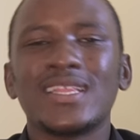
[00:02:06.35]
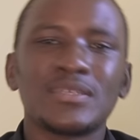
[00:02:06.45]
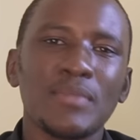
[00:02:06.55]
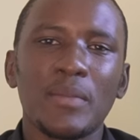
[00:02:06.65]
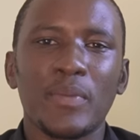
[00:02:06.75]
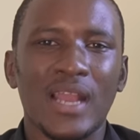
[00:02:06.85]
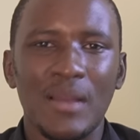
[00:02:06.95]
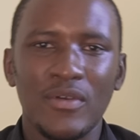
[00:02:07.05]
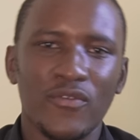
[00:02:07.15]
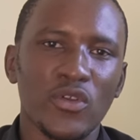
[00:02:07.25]
this might be
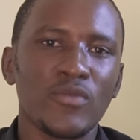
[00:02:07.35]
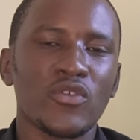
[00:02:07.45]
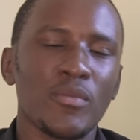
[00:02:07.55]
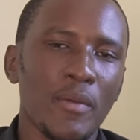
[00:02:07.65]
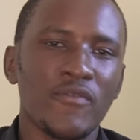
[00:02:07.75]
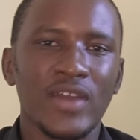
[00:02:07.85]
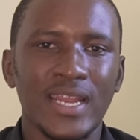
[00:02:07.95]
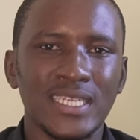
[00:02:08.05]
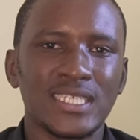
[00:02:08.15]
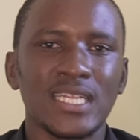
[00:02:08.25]
coming from a
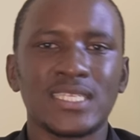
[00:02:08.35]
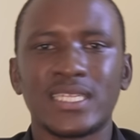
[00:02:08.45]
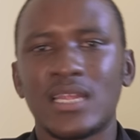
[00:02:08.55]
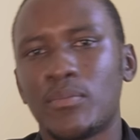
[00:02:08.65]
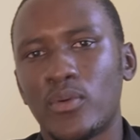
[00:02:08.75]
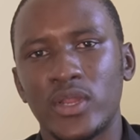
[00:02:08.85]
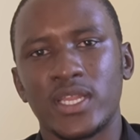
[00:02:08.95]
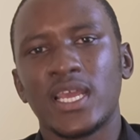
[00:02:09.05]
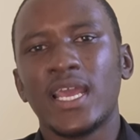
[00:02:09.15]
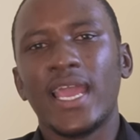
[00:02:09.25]
financial standpoint.